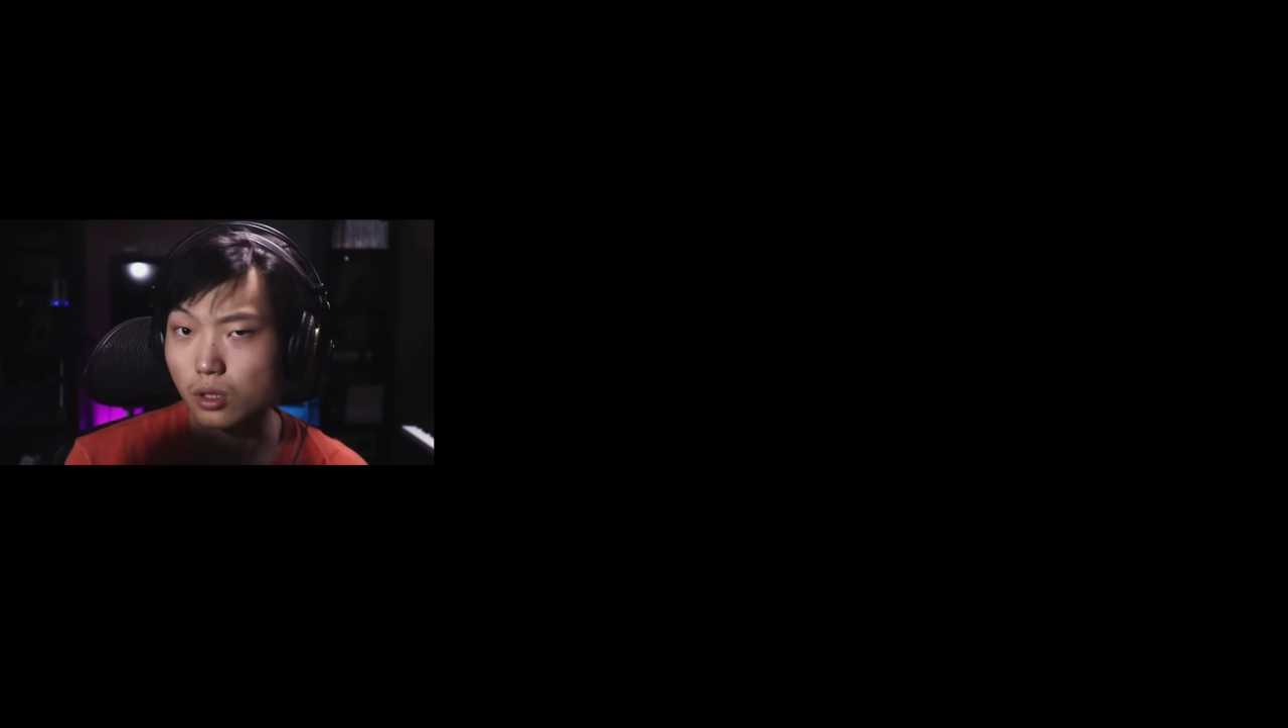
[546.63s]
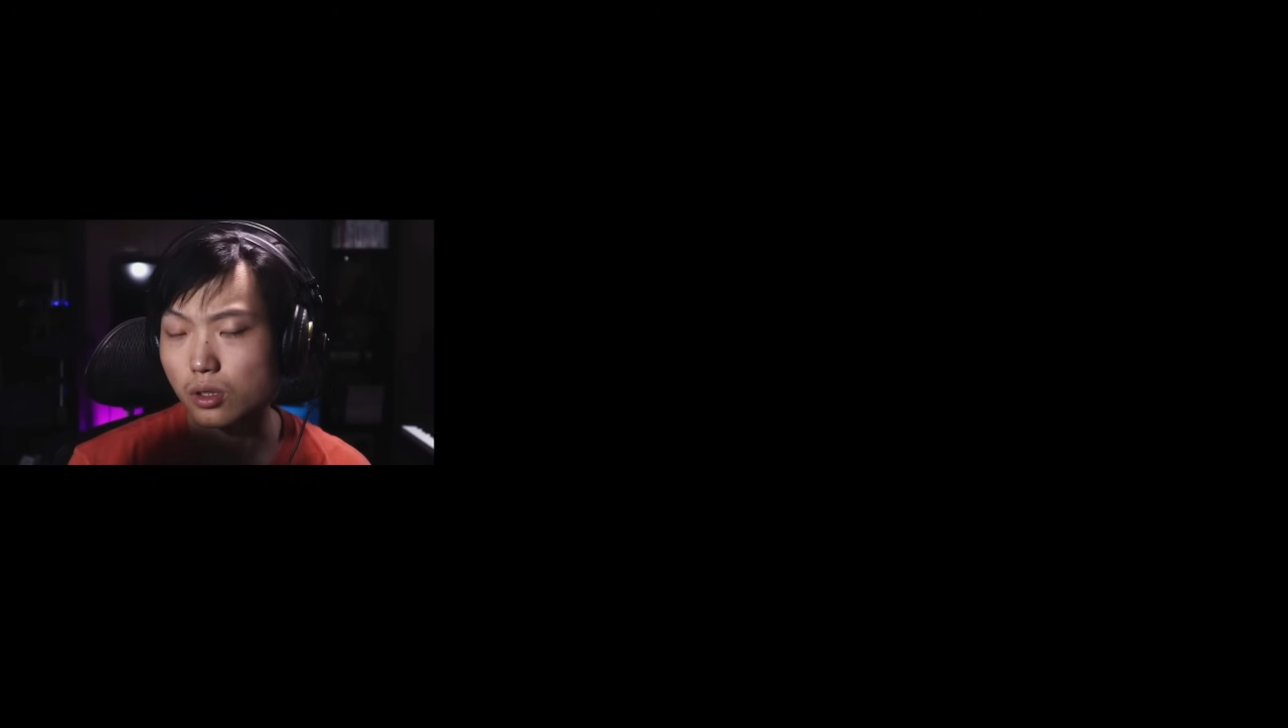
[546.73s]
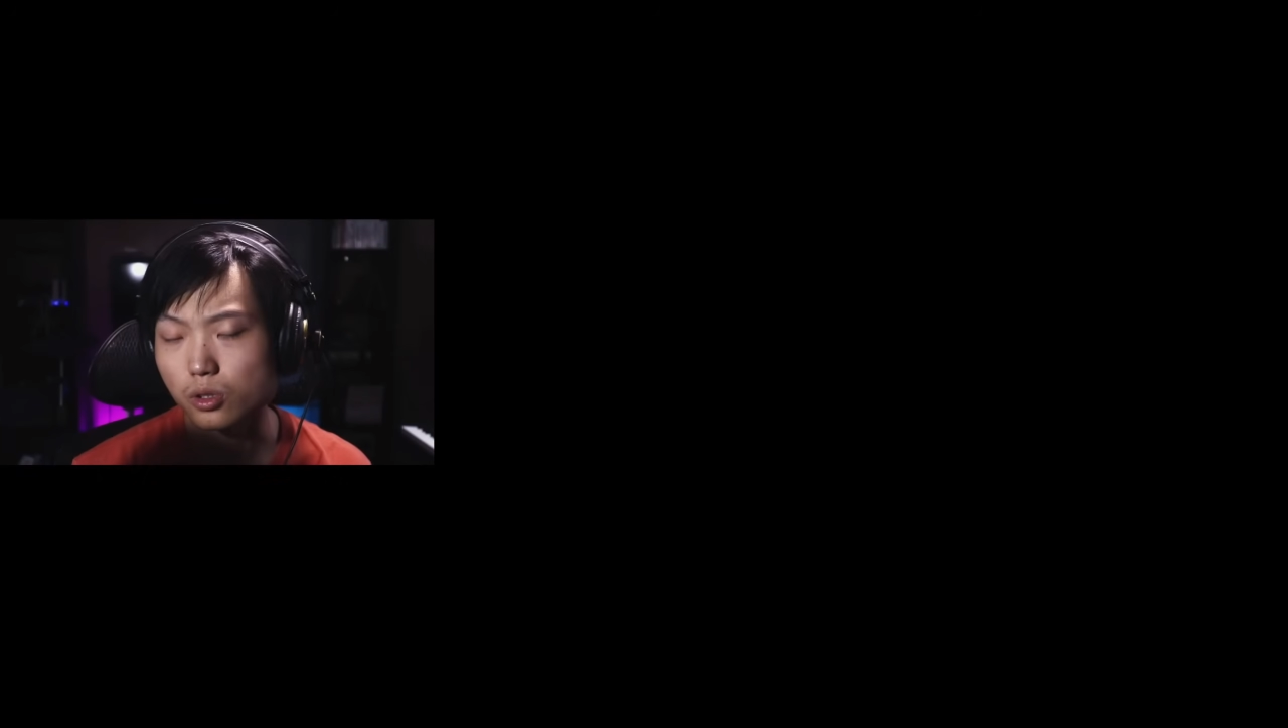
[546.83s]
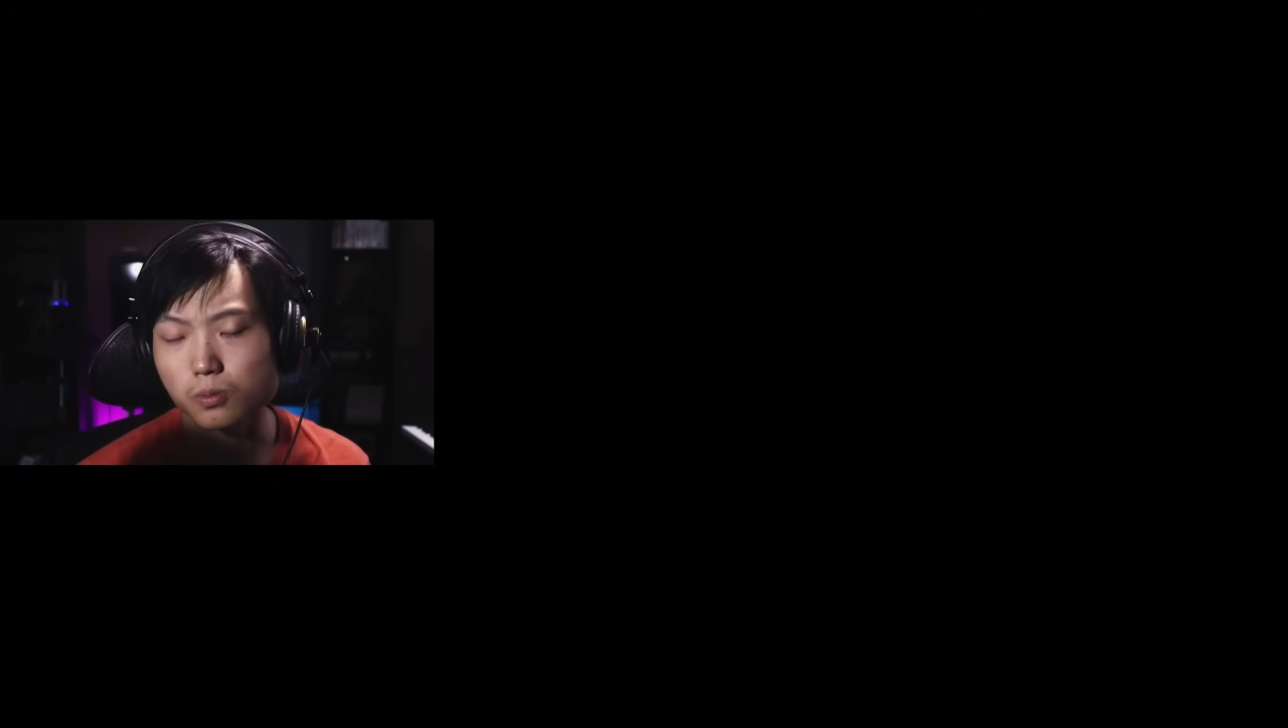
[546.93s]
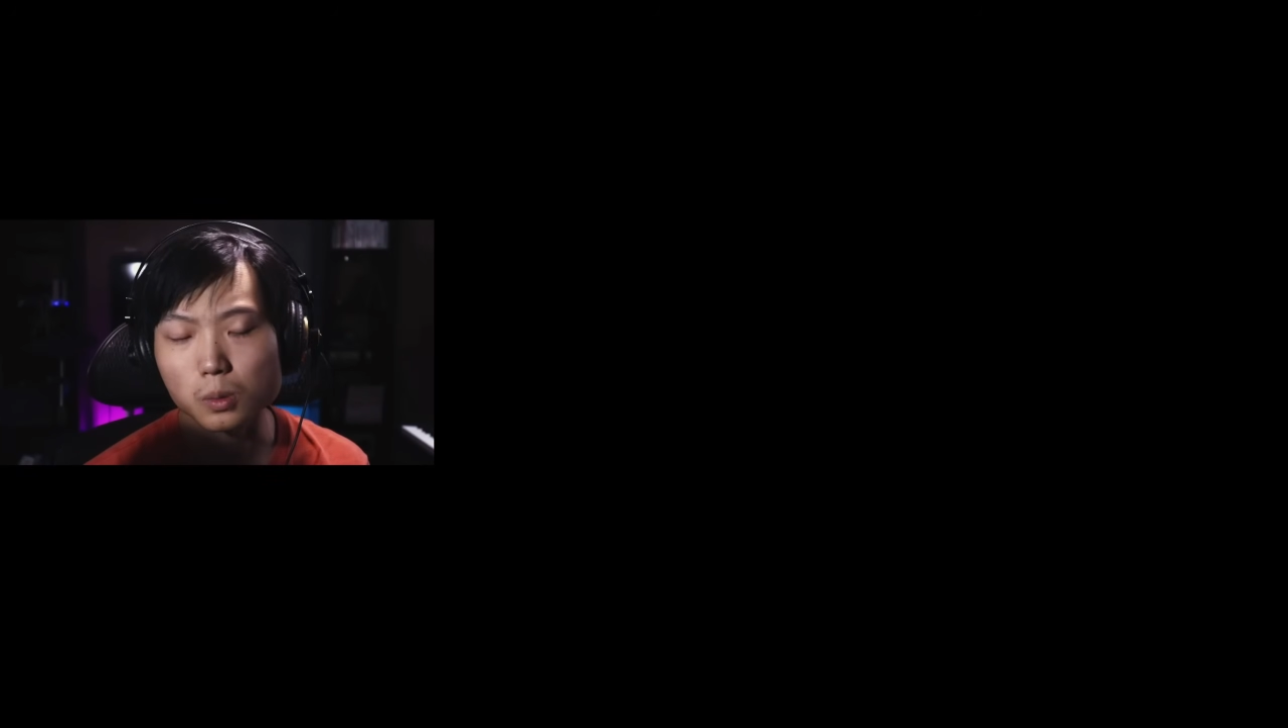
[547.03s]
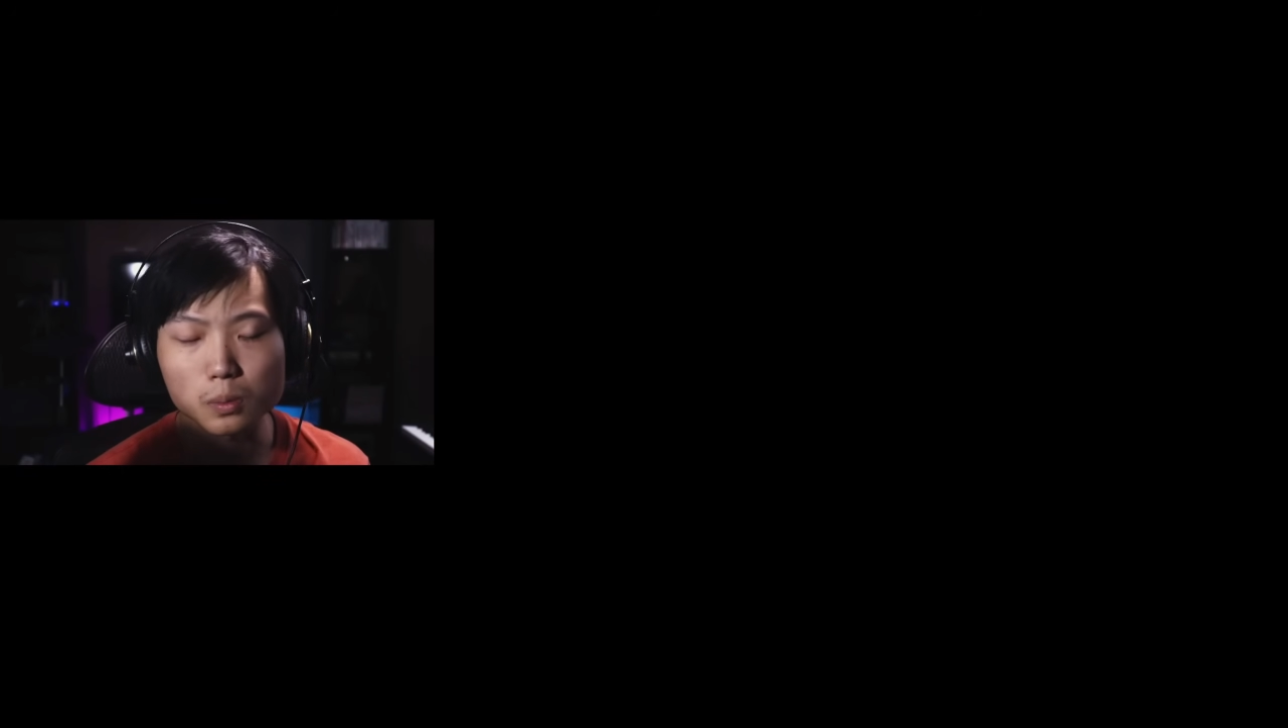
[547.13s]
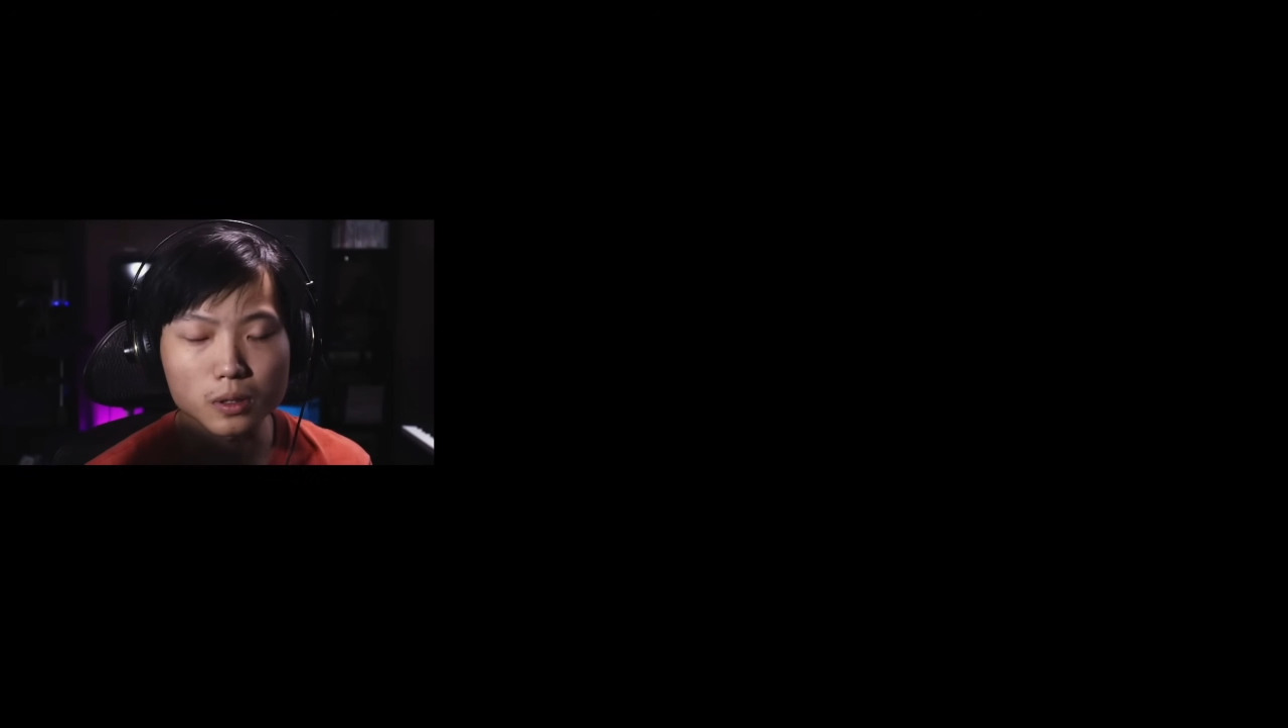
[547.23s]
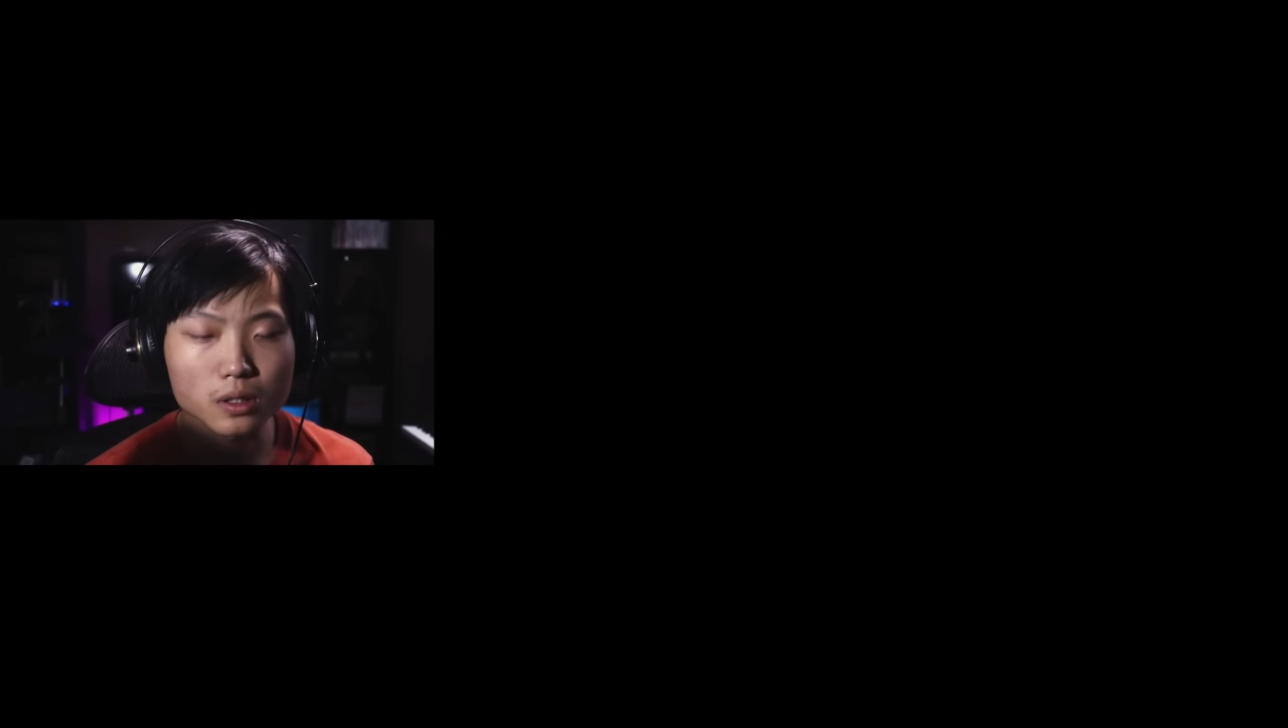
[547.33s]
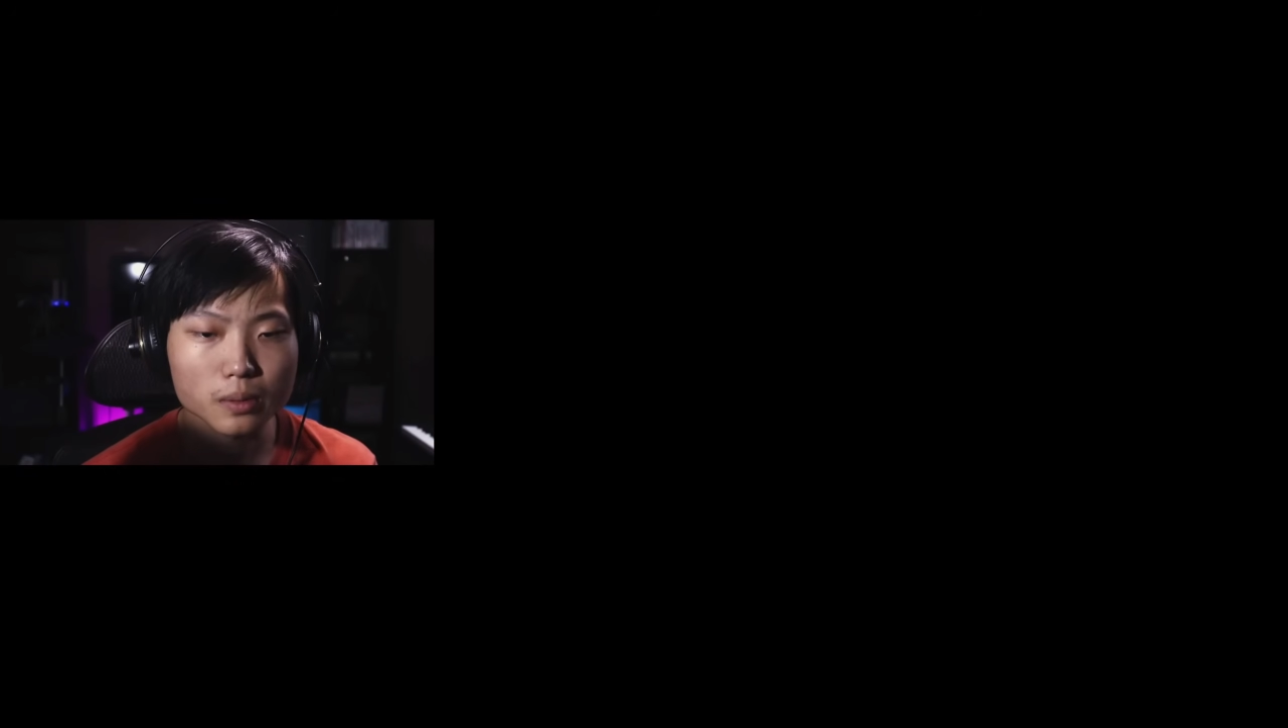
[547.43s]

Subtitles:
lowest probability,